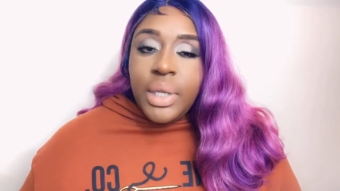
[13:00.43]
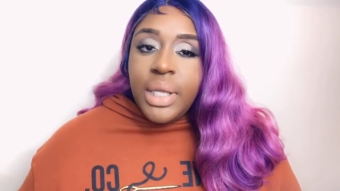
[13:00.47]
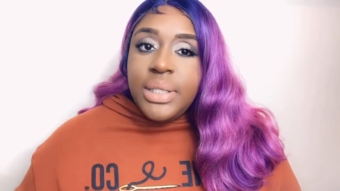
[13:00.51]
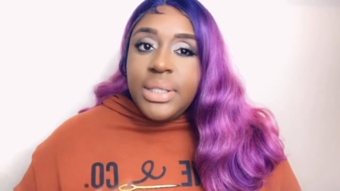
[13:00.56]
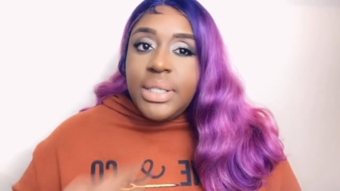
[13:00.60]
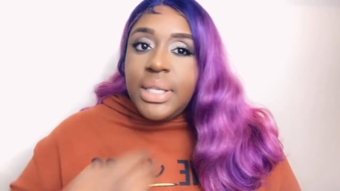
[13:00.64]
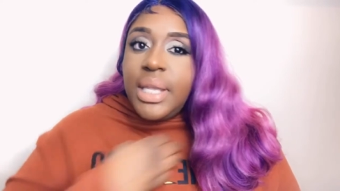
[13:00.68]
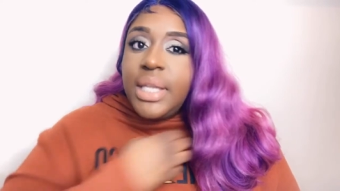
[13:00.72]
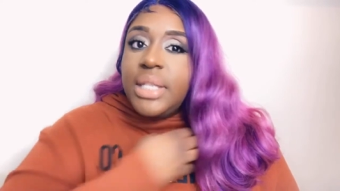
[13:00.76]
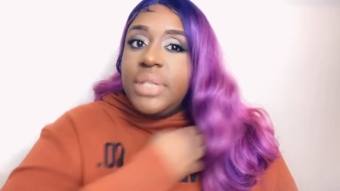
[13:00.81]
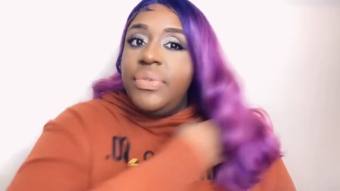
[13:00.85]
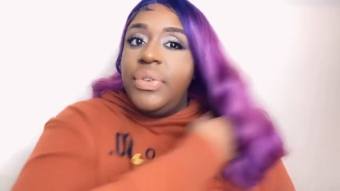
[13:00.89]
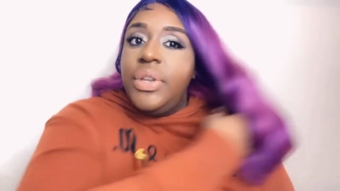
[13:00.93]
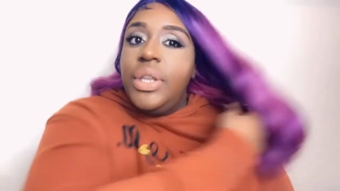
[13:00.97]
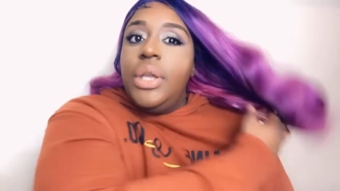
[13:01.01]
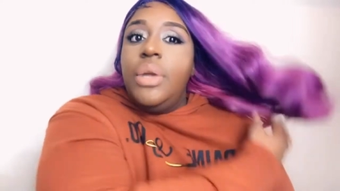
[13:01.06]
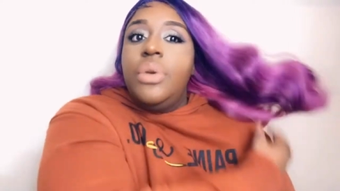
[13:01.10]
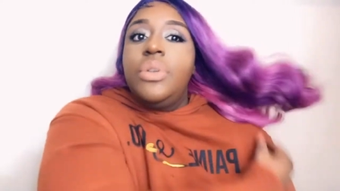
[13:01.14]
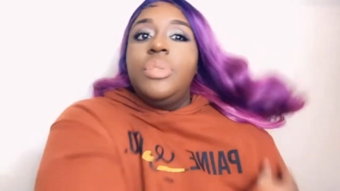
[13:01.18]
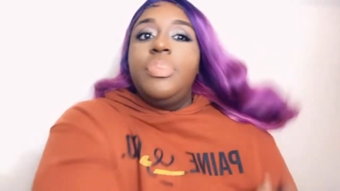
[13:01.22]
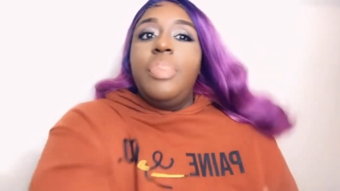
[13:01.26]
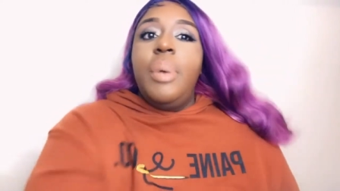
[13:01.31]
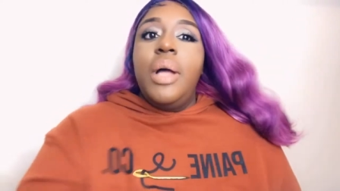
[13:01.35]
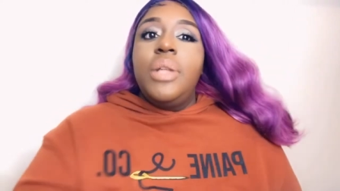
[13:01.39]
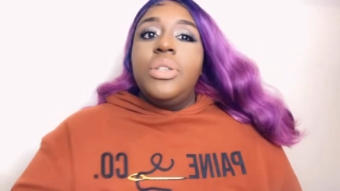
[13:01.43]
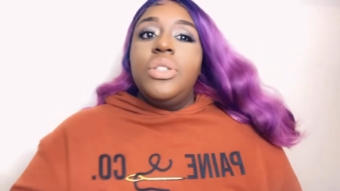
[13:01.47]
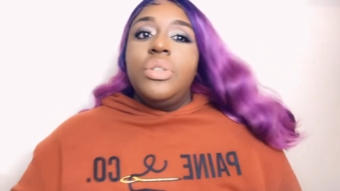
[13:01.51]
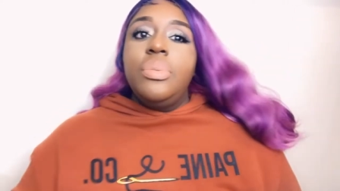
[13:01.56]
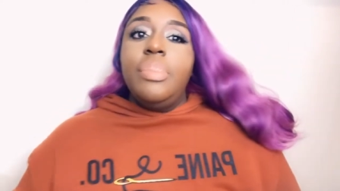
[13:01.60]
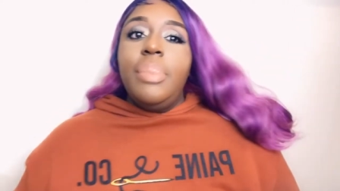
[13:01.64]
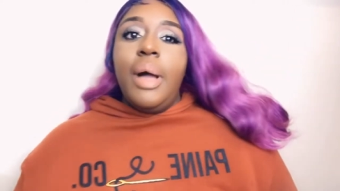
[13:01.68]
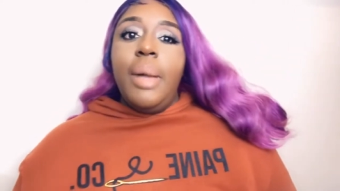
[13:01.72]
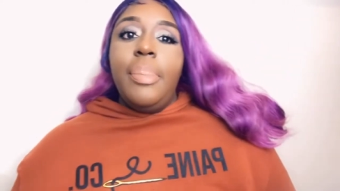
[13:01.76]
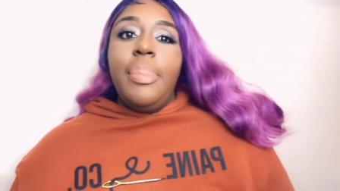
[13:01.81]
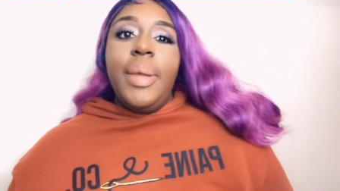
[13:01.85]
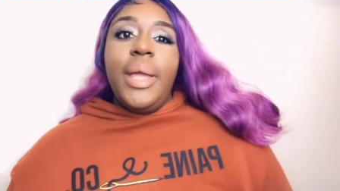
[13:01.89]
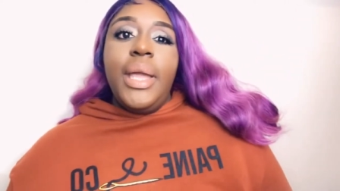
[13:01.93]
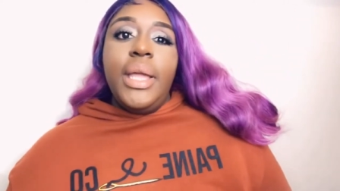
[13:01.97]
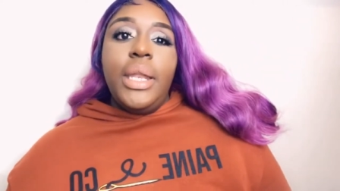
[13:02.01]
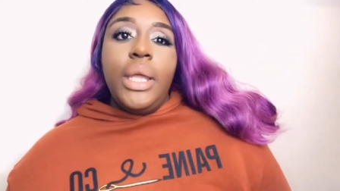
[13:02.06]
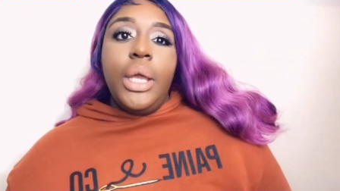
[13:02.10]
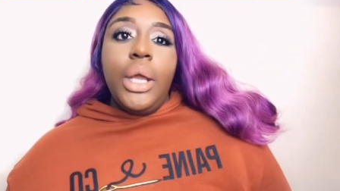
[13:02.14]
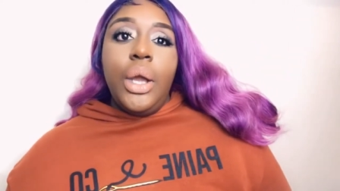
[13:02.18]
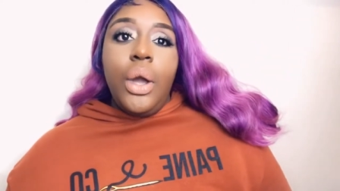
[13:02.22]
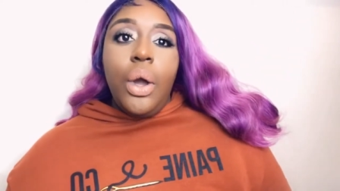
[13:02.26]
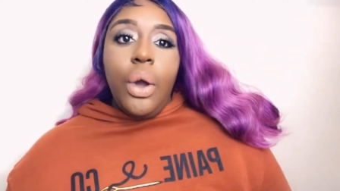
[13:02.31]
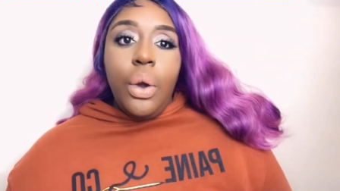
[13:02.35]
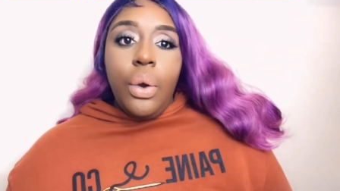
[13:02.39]
Today's video is sponsored by Paine
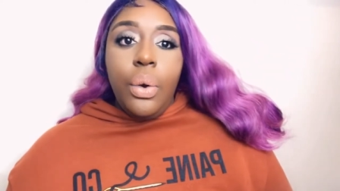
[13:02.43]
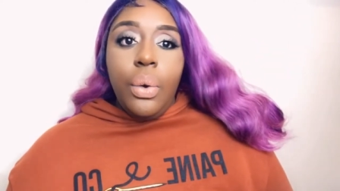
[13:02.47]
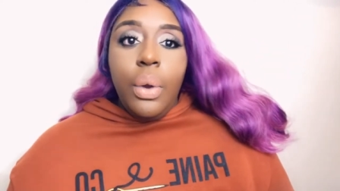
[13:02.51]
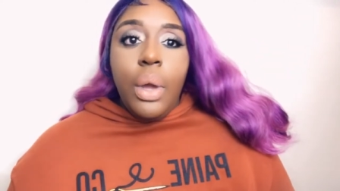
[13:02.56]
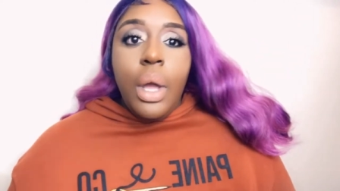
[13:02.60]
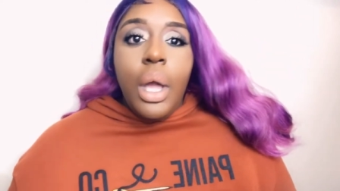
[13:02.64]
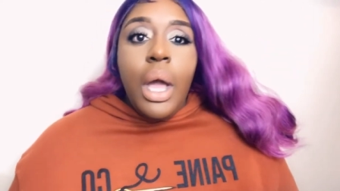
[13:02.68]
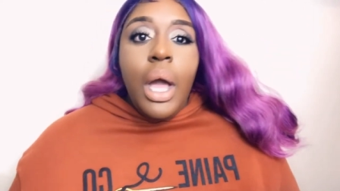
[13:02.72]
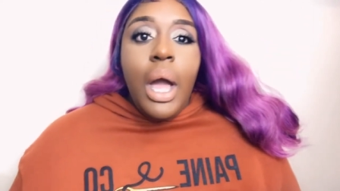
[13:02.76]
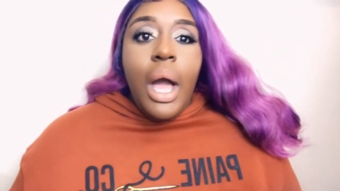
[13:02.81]
and Co.